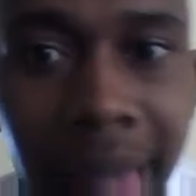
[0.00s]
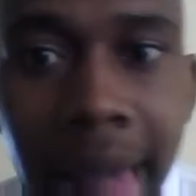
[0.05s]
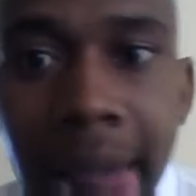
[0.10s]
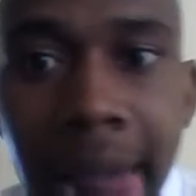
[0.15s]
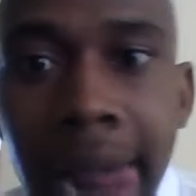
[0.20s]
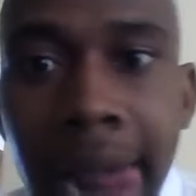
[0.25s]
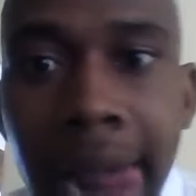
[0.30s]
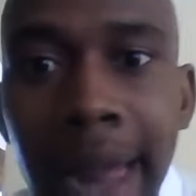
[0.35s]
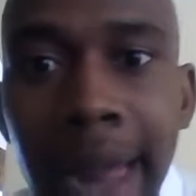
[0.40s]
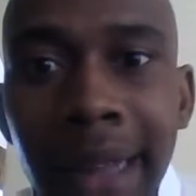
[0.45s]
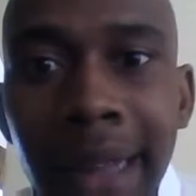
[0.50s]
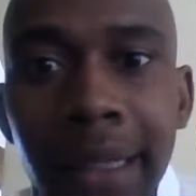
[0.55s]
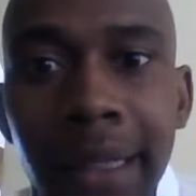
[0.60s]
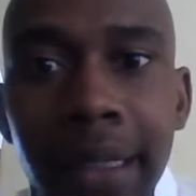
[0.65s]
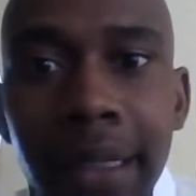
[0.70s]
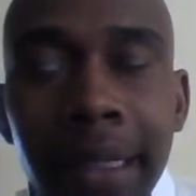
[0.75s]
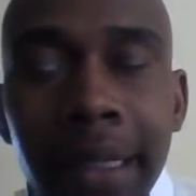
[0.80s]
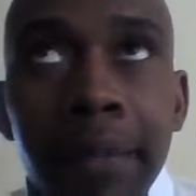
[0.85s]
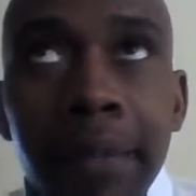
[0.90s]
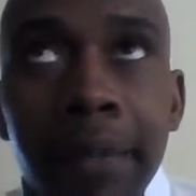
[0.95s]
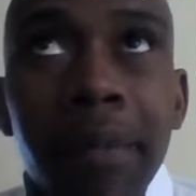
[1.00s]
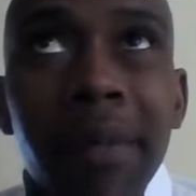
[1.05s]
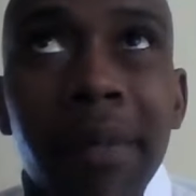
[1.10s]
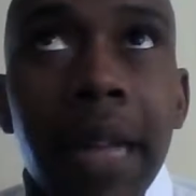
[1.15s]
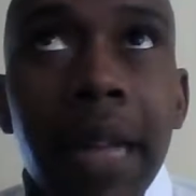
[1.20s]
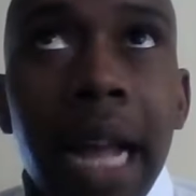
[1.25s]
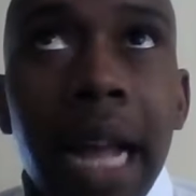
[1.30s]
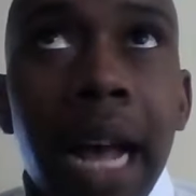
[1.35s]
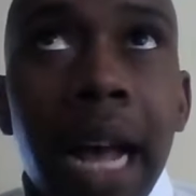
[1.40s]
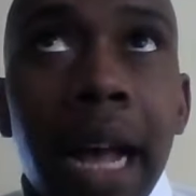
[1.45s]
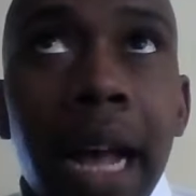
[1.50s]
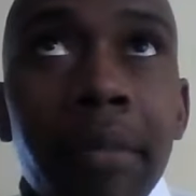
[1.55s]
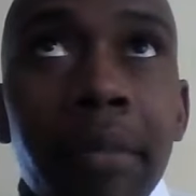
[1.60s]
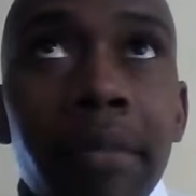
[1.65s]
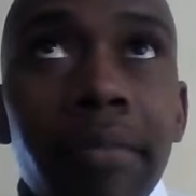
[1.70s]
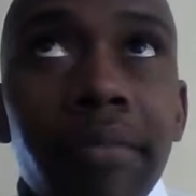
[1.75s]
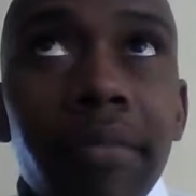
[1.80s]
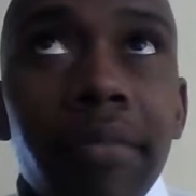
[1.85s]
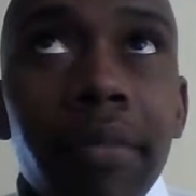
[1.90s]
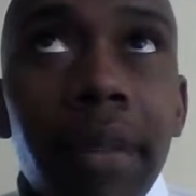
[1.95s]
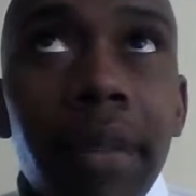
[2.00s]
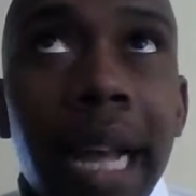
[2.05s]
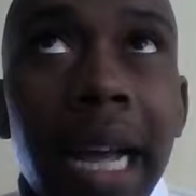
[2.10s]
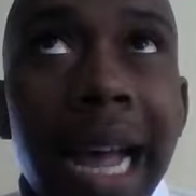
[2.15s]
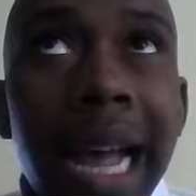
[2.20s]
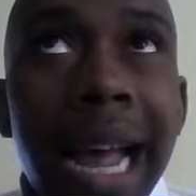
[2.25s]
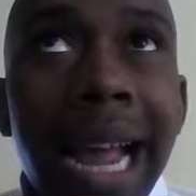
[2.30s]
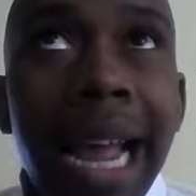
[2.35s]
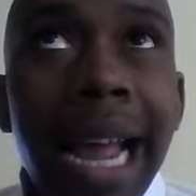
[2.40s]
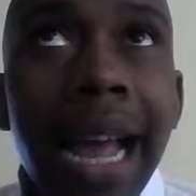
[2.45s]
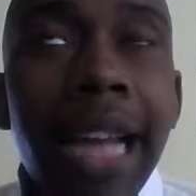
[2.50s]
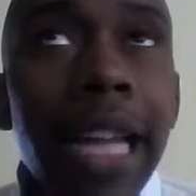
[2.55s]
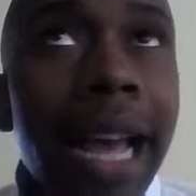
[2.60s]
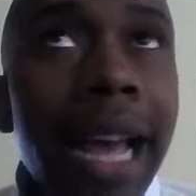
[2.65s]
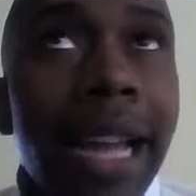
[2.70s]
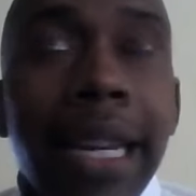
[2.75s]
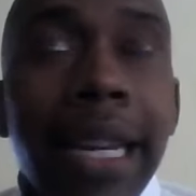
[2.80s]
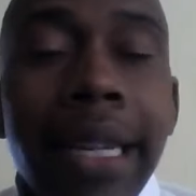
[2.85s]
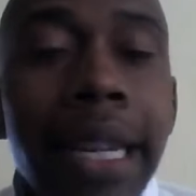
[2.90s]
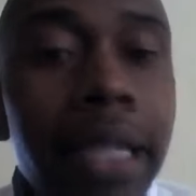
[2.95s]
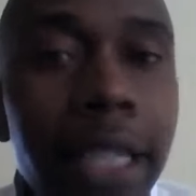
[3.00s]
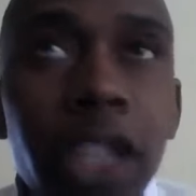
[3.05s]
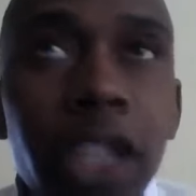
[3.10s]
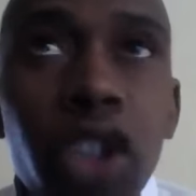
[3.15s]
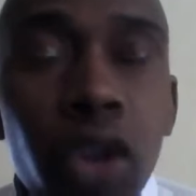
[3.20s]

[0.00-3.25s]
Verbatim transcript: And um, I, I, listen